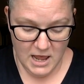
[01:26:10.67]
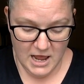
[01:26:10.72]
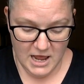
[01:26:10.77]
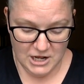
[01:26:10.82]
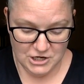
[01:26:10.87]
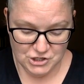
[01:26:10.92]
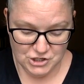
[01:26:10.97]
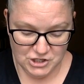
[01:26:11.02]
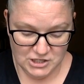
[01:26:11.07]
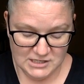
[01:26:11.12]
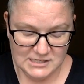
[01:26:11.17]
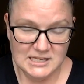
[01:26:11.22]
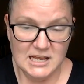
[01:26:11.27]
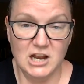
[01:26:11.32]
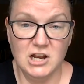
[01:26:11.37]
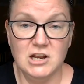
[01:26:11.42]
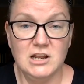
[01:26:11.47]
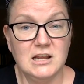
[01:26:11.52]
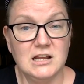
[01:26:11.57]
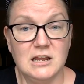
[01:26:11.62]
And she
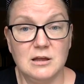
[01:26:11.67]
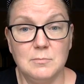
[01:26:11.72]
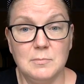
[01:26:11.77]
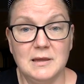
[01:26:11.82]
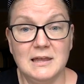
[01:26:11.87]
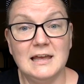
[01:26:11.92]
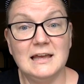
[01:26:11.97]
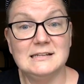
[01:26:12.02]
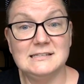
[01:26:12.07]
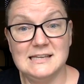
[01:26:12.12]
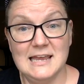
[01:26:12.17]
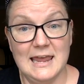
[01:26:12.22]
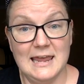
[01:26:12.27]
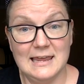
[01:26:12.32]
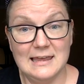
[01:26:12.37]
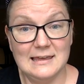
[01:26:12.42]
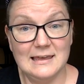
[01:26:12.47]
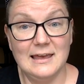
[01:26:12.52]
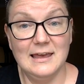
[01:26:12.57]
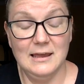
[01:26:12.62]
said it can be a
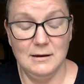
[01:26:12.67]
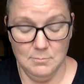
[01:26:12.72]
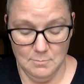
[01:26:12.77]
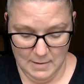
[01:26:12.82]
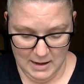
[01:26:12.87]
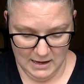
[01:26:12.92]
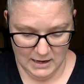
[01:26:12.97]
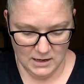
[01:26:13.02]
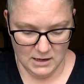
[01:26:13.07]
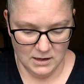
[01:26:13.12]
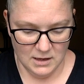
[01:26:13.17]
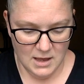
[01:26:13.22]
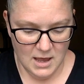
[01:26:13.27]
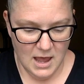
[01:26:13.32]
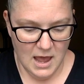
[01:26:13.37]
take and make.